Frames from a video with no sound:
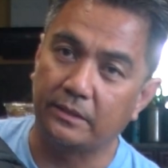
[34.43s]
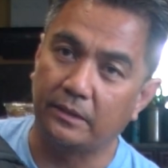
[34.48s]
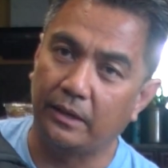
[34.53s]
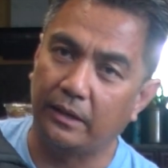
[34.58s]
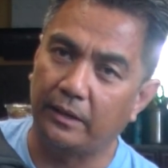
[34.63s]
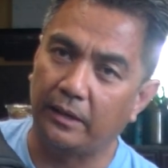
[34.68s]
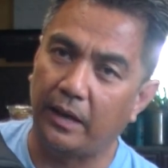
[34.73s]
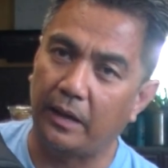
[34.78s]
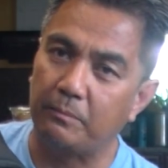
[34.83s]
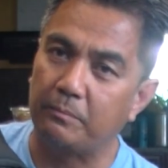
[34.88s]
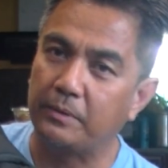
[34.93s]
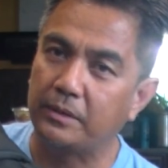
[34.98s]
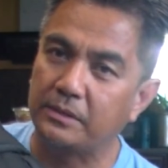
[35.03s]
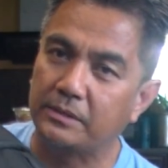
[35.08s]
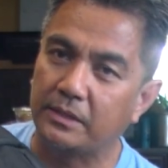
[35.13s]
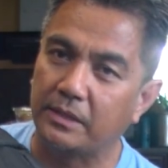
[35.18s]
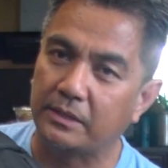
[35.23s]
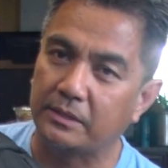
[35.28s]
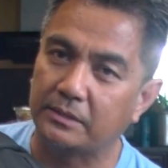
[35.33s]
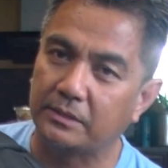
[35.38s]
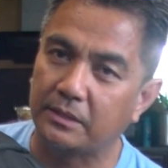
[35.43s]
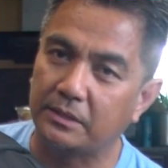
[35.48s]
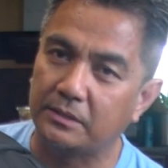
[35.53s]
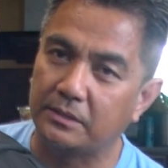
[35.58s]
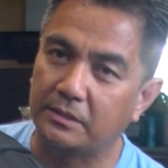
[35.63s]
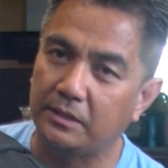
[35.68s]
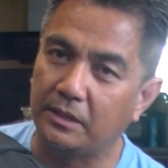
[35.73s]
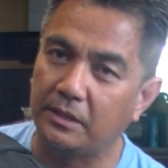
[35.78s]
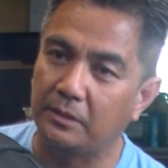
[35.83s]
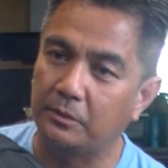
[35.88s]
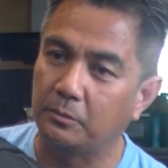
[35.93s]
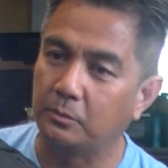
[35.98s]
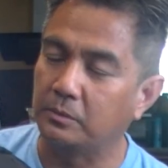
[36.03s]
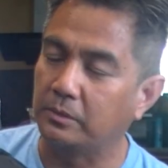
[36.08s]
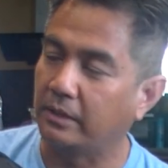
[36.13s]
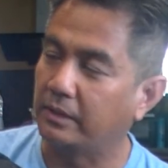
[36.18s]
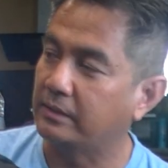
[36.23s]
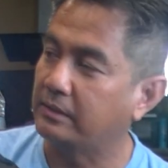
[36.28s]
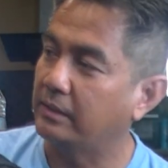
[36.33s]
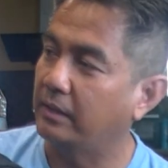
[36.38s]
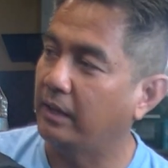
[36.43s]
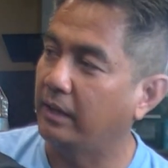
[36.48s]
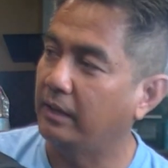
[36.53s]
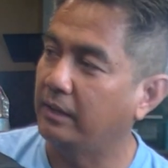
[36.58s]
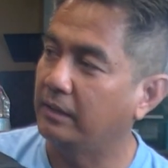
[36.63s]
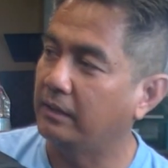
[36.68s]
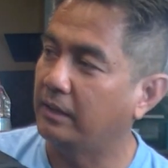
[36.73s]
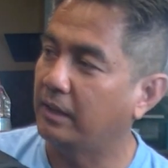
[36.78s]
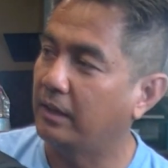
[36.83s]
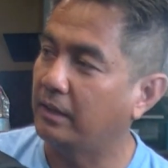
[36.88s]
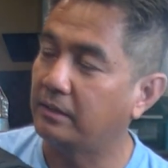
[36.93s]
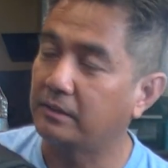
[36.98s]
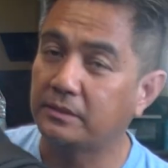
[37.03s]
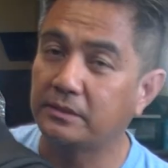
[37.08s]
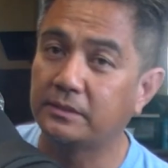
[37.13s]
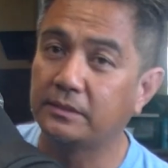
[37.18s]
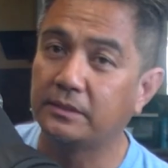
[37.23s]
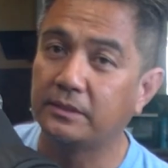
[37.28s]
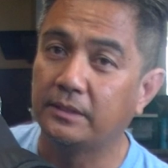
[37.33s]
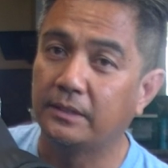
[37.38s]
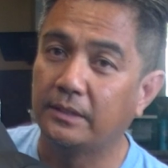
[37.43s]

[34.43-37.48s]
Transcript: average like sixty to like eighty dollars,